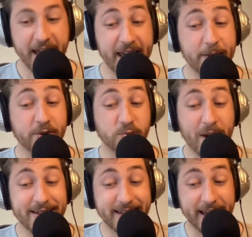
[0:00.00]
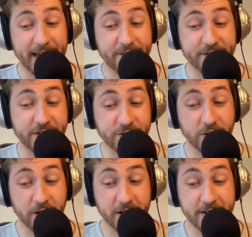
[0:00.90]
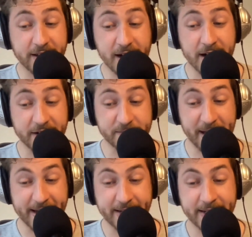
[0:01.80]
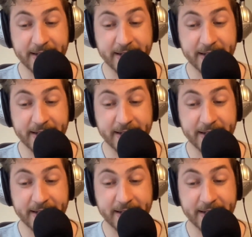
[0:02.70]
He was waiting for the Scotland Yard men.